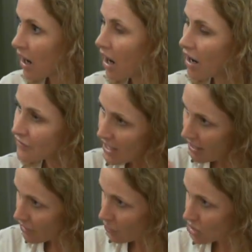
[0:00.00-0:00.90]
After
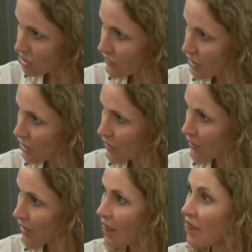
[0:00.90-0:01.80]
having watched a video,
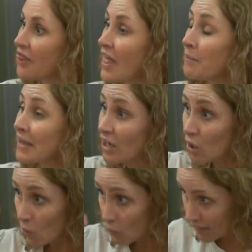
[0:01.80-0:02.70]
they're being
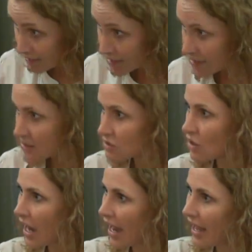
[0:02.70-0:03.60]
quizzed.
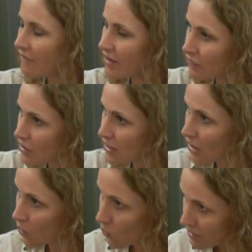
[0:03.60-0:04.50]
So I have
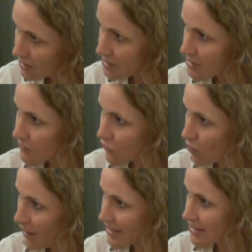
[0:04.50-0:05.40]
everything quiz
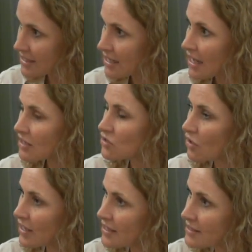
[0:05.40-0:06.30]
formatted. So
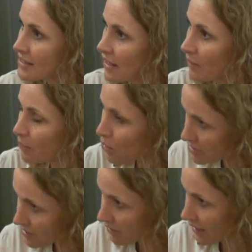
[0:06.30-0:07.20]
there's a
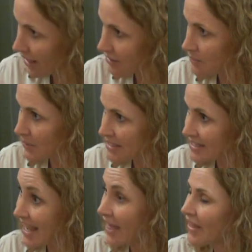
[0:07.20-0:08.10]
personal
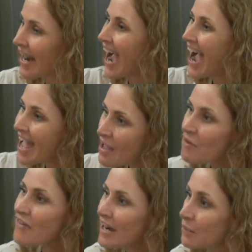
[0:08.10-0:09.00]
accountability, and then I am
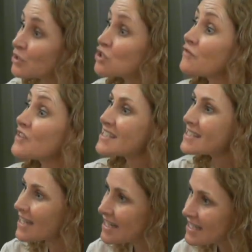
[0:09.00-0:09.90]
available to
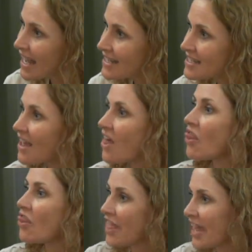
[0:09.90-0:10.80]
facilitate
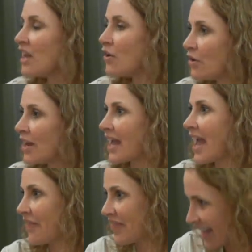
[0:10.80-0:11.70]
their learning
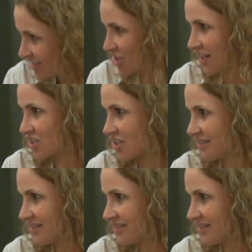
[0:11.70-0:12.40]
at that junction.